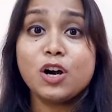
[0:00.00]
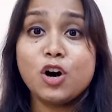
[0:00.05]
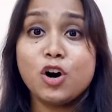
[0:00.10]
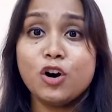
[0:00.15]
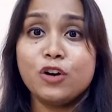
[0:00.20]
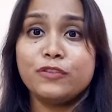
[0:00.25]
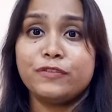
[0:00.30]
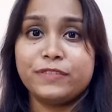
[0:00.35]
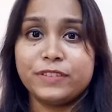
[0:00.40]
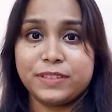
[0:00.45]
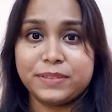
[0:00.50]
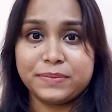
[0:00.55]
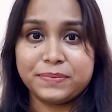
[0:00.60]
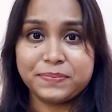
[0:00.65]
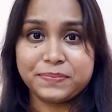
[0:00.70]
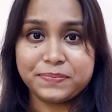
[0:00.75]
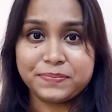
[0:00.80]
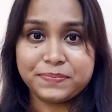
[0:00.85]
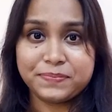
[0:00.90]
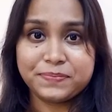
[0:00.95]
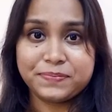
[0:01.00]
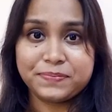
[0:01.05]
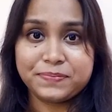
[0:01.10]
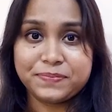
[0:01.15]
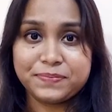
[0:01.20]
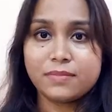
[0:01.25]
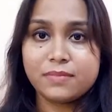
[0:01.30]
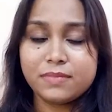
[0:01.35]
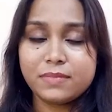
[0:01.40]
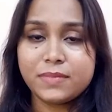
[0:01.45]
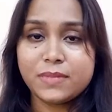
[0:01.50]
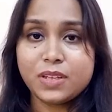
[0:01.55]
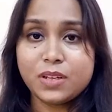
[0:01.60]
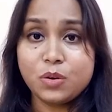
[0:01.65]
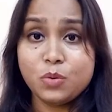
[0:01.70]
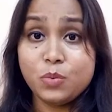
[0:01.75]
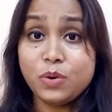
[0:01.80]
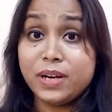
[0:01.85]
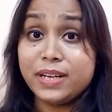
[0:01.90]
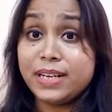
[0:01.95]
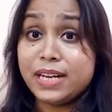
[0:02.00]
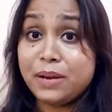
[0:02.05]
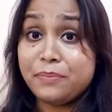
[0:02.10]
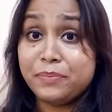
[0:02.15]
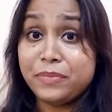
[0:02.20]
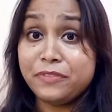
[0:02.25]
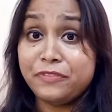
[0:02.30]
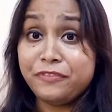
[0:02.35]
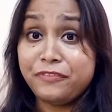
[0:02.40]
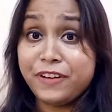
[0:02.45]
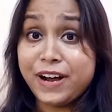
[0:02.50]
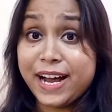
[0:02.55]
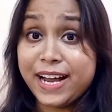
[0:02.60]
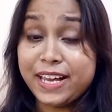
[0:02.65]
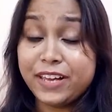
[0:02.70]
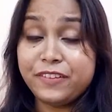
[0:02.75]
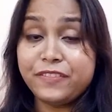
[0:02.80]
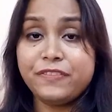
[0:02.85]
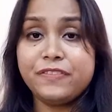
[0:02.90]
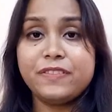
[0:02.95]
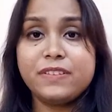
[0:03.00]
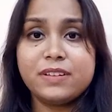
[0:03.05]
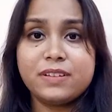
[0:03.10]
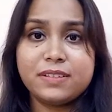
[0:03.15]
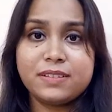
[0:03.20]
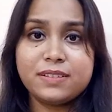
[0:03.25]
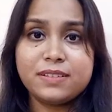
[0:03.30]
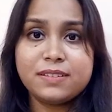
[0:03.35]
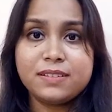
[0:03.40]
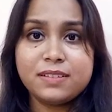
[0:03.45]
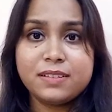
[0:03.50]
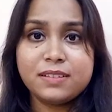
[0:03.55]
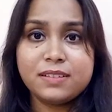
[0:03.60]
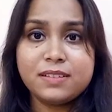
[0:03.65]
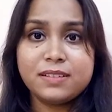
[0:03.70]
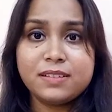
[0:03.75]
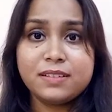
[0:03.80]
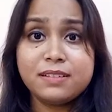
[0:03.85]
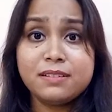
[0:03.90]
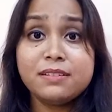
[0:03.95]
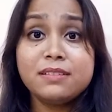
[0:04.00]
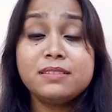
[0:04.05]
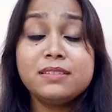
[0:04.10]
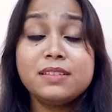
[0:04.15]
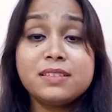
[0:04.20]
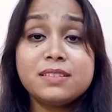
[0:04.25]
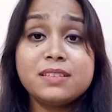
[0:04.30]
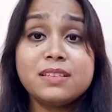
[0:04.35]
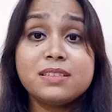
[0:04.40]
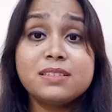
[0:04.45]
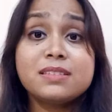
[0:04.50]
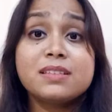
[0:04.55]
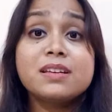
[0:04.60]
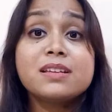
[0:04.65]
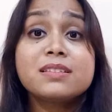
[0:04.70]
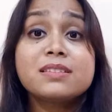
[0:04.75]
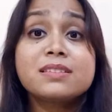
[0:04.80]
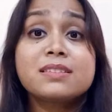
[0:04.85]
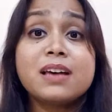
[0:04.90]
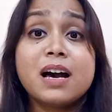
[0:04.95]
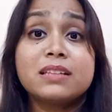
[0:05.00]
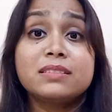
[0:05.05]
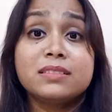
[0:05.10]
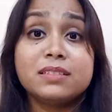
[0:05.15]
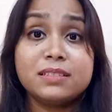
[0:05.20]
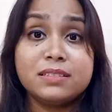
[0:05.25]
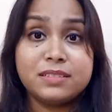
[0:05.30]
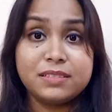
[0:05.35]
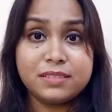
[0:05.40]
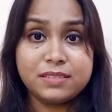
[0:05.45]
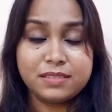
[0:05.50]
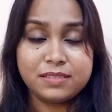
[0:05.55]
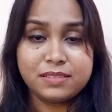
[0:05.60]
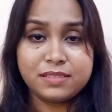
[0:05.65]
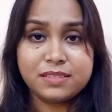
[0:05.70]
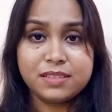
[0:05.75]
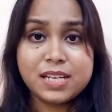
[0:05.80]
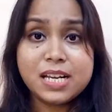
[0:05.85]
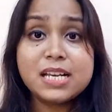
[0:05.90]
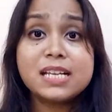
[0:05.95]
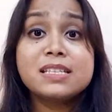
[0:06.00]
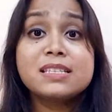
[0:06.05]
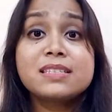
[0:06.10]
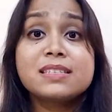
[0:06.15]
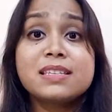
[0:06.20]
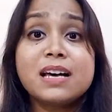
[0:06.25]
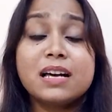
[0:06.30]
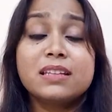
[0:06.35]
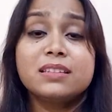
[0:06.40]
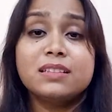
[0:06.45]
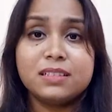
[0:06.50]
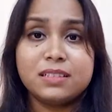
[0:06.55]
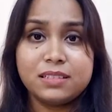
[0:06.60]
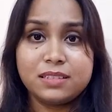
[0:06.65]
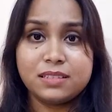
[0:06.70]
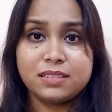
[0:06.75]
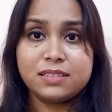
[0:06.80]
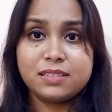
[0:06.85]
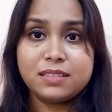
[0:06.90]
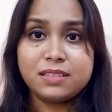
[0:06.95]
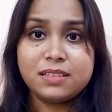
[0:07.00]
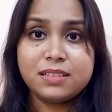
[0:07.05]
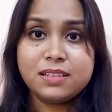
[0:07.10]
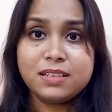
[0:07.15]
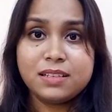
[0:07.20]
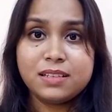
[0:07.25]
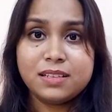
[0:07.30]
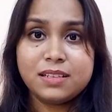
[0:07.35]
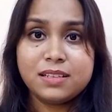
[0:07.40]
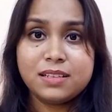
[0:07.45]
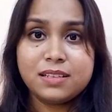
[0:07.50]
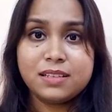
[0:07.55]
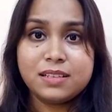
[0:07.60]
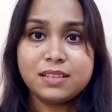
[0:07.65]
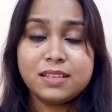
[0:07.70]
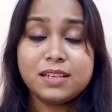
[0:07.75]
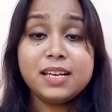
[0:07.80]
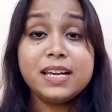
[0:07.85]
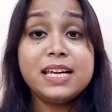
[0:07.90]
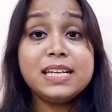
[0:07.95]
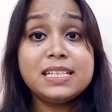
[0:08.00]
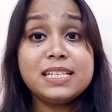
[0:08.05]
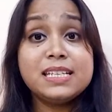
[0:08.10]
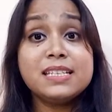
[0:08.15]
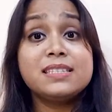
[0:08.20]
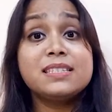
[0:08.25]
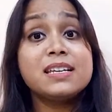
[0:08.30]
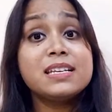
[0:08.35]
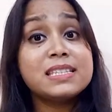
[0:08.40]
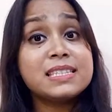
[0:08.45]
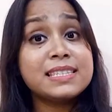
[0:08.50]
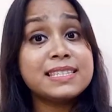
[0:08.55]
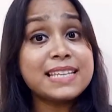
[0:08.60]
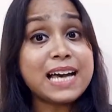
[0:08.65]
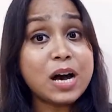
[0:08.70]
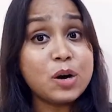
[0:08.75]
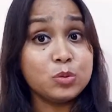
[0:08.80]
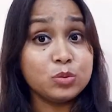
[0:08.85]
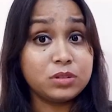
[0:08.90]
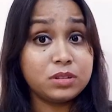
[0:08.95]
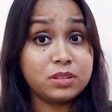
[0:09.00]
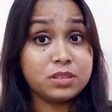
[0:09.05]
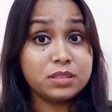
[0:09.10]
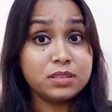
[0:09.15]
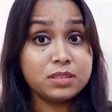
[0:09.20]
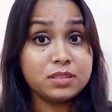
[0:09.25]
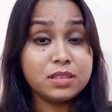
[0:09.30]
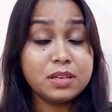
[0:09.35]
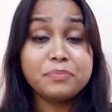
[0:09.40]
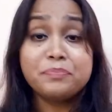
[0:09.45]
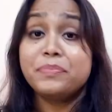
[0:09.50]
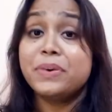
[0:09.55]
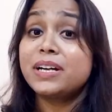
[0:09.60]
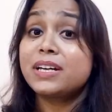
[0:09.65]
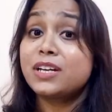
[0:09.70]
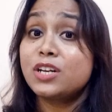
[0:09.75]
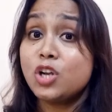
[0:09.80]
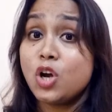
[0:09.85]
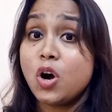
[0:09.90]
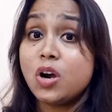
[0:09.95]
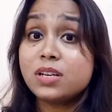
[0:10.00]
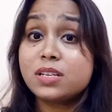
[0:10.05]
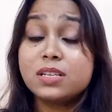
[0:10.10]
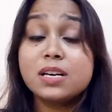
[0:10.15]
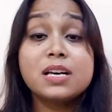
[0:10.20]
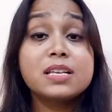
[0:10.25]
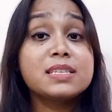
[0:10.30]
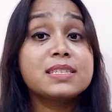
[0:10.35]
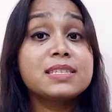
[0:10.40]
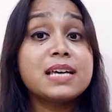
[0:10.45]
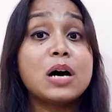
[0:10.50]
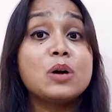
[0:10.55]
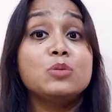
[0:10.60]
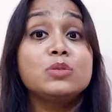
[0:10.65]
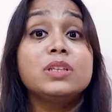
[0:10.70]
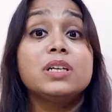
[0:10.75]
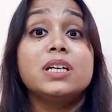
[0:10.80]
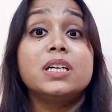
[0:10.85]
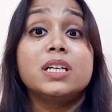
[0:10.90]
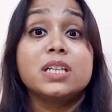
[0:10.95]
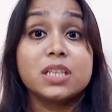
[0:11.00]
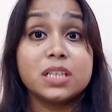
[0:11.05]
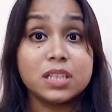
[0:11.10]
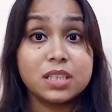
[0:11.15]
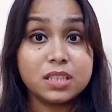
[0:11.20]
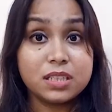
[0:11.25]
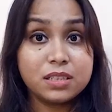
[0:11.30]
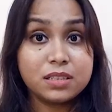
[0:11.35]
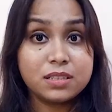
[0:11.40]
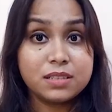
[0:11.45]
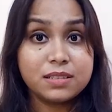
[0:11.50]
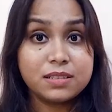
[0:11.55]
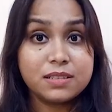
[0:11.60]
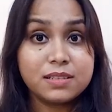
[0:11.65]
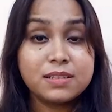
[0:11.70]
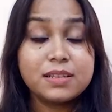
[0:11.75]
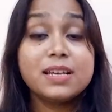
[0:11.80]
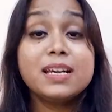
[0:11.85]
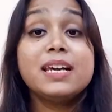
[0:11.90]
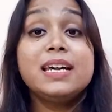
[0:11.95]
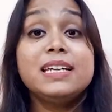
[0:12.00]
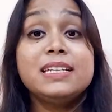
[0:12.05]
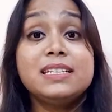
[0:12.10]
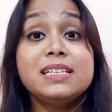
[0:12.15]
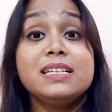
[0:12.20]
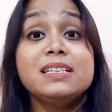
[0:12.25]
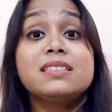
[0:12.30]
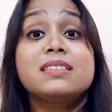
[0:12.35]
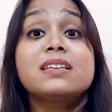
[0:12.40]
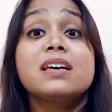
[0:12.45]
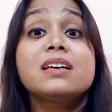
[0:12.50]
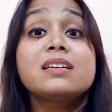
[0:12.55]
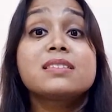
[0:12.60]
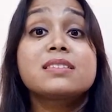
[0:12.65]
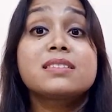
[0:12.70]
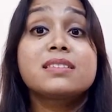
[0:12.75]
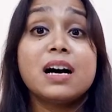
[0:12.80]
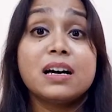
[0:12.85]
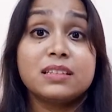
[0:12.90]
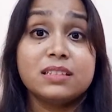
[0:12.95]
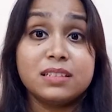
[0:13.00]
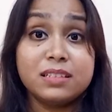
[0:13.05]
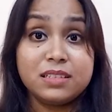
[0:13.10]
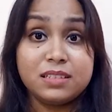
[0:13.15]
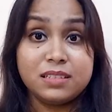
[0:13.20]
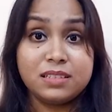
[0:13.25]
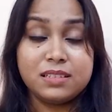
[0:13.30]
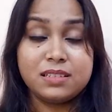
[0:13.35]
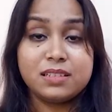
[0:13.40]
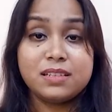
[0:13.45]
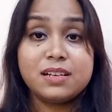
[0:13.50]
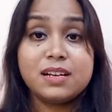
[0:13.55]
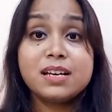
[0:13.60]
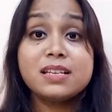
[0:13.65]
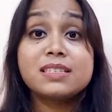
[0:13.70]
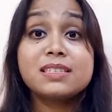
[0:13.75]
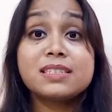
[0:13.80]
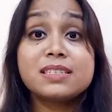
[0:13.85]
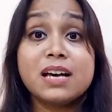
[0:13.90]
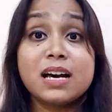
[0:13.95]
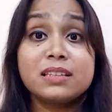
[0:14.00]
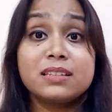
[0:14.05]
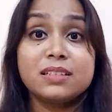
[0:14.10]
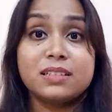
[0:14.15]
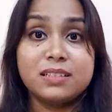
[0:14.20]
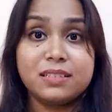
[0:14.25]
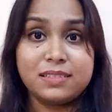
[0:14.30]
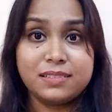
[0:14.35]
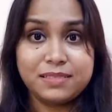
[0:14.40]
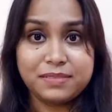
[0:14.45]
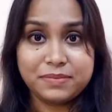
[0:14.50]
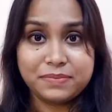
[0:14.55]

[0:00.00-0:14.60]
often. Word number five, this is southern, southern. It is south, but not southern. It is southern, southern.